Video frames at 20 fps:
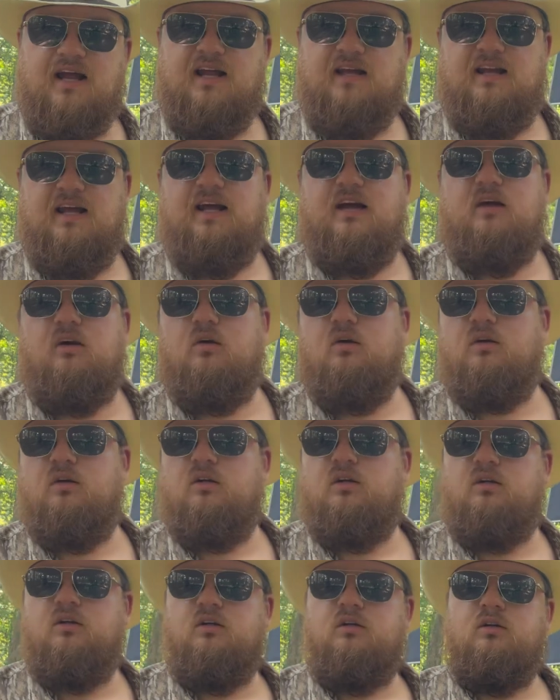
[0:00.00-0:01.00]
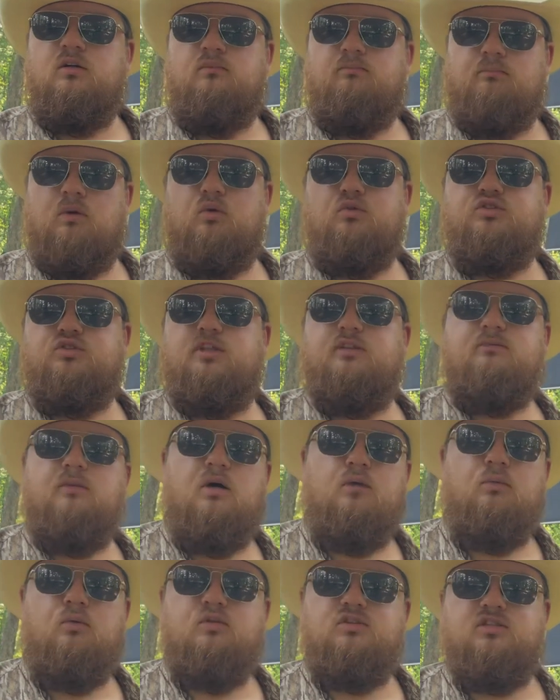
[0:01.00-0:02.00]
now, Moultrie
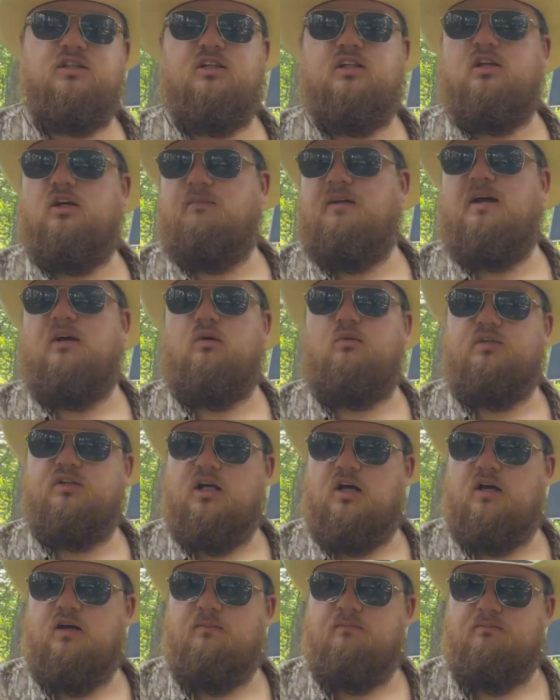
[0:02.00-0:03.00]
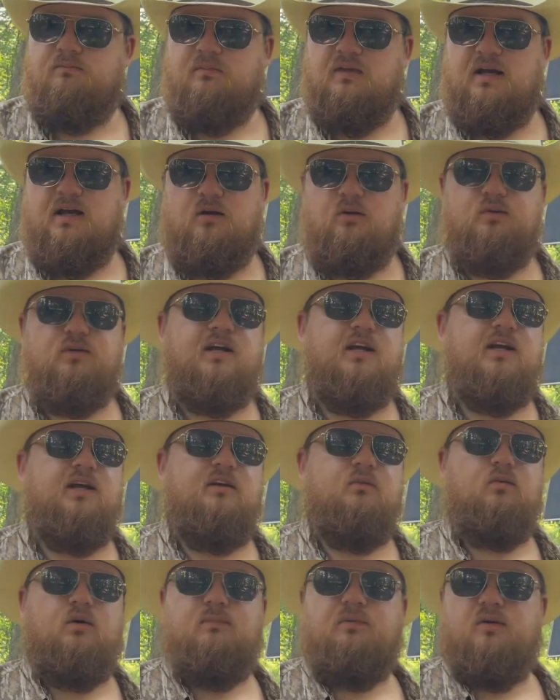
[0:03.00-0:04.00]
Mobile is going to come out on top. I don't
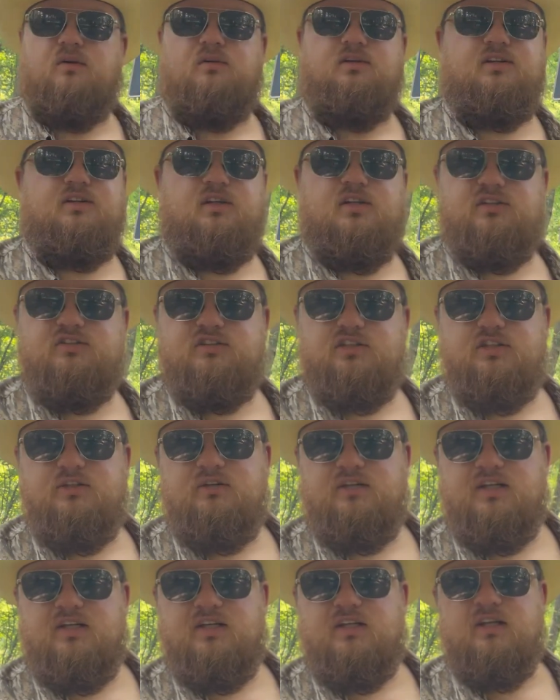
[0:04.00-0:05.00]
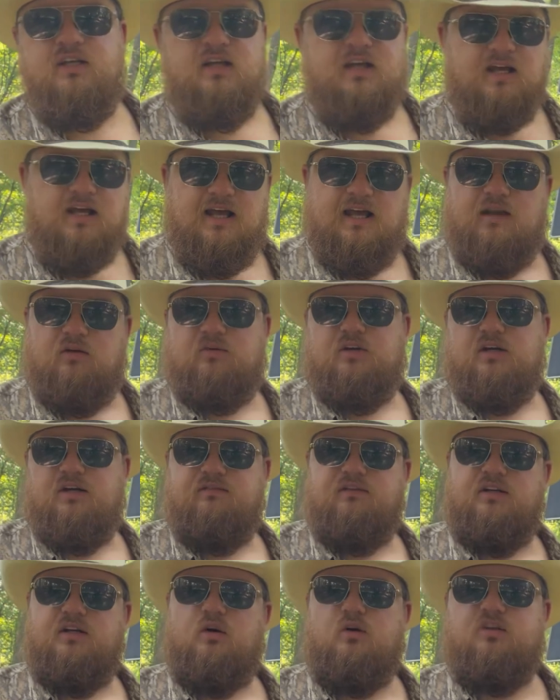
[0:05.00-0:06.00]
care what part of the country you're in. I don't care if
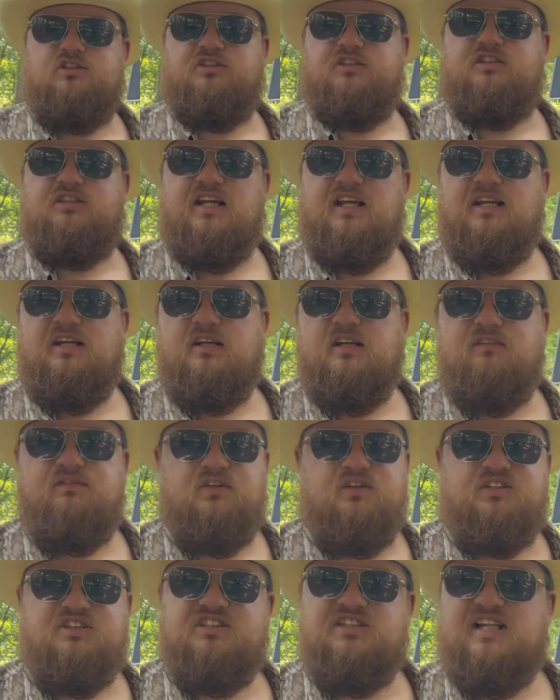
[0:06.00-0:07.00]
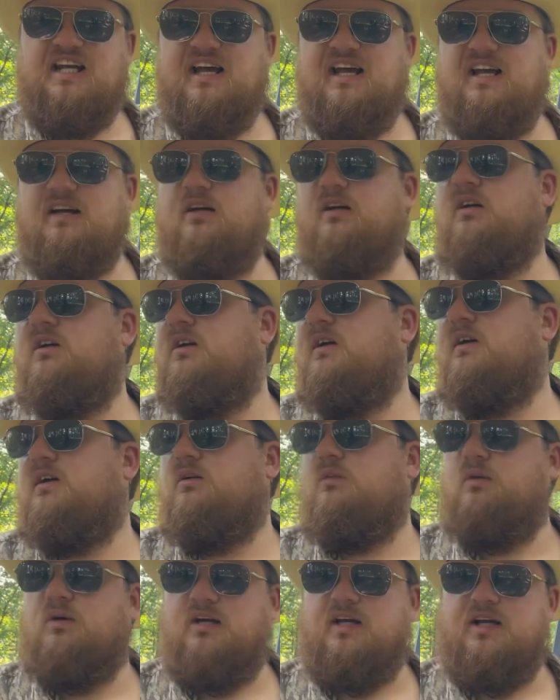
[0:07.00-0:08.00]
you're in Argentina, if you're in China,
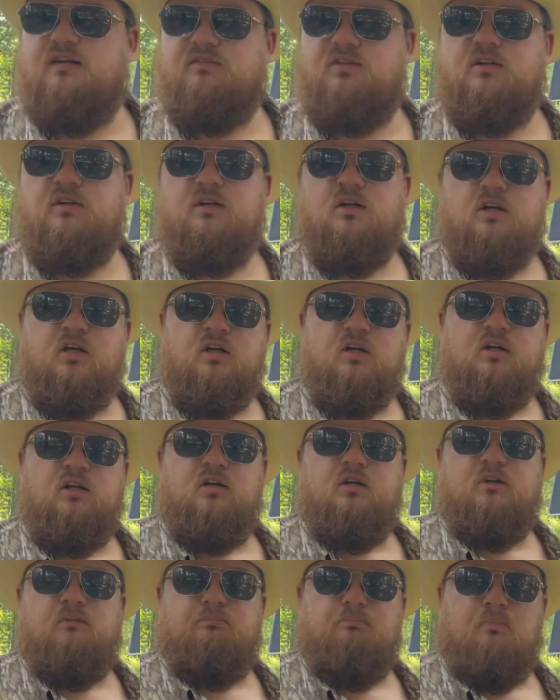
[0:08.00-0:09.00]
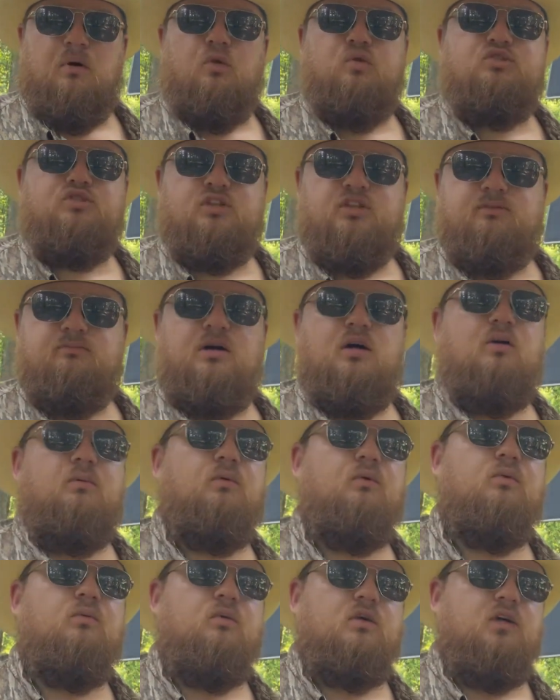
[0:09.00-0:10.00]
wherever. Moultrie
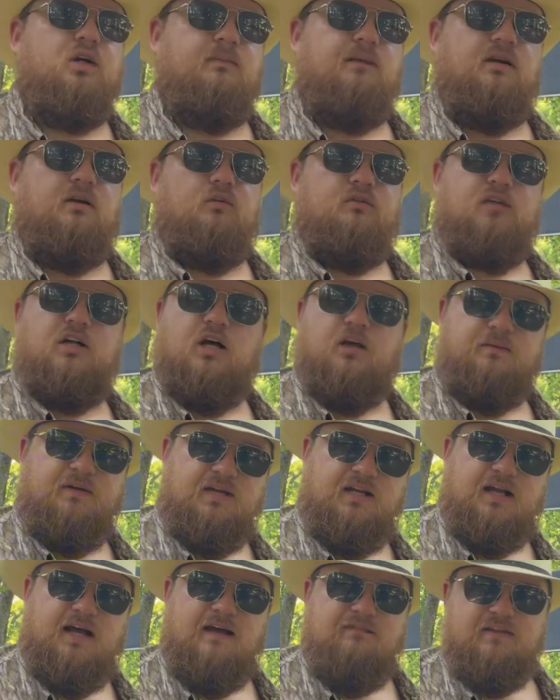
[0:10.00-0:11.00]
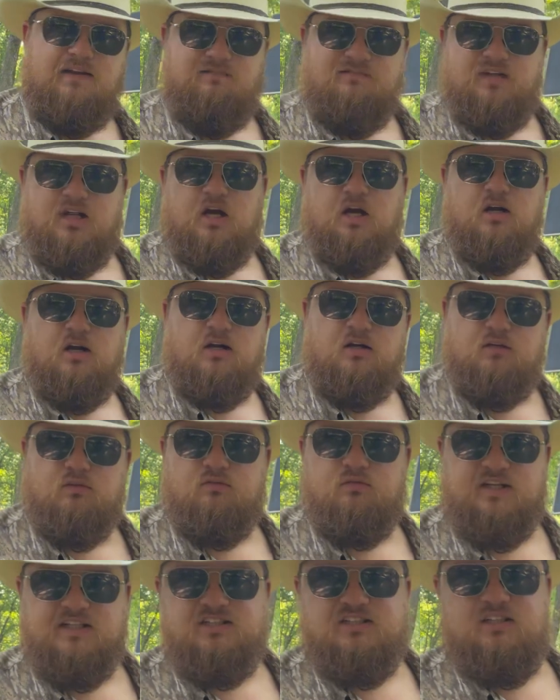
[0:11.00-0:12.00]
Mobile will come out on top. And I've even heard
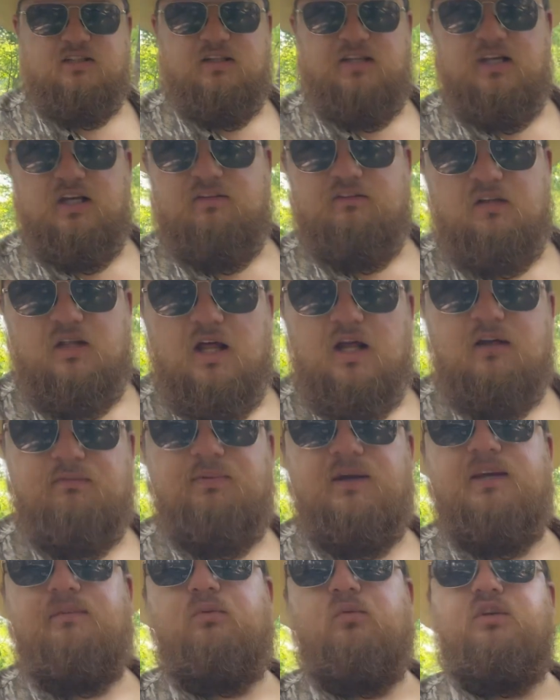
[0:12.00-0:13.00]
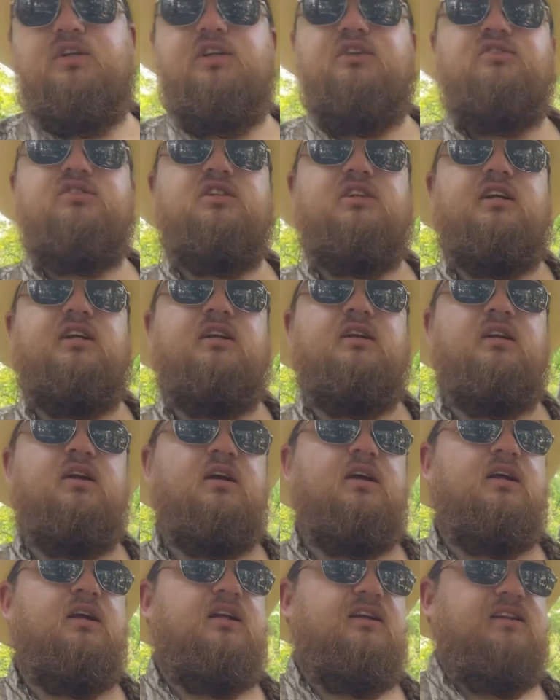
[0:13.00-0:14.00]
recently of a lot of people using
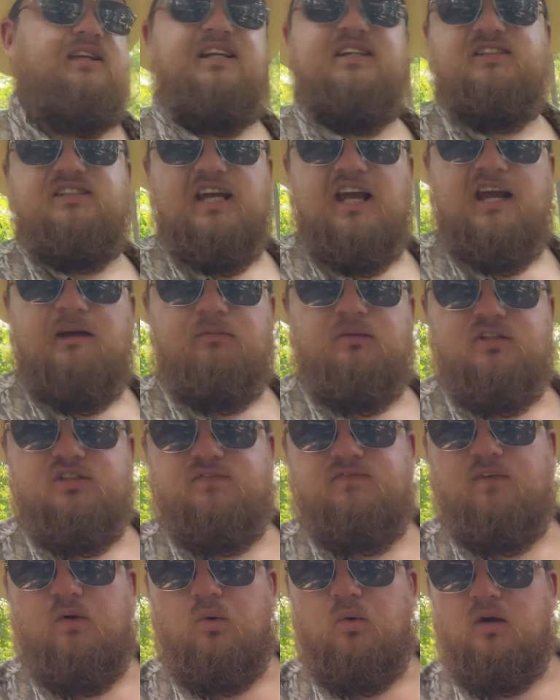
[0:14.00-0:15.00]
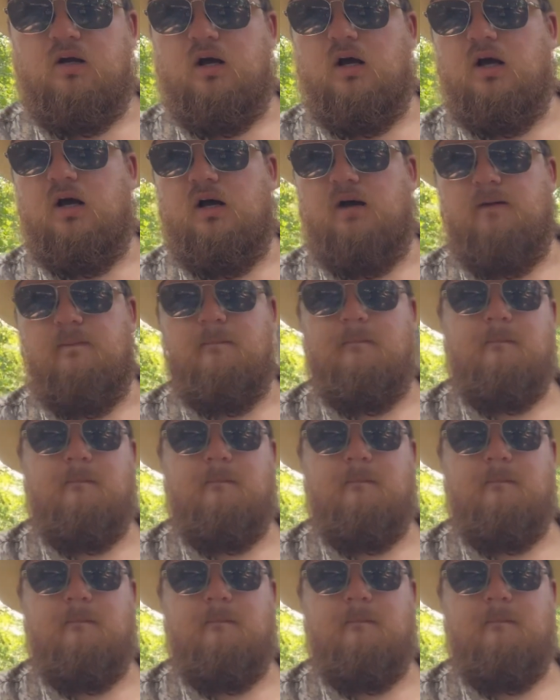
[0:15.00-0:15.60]
these cameras for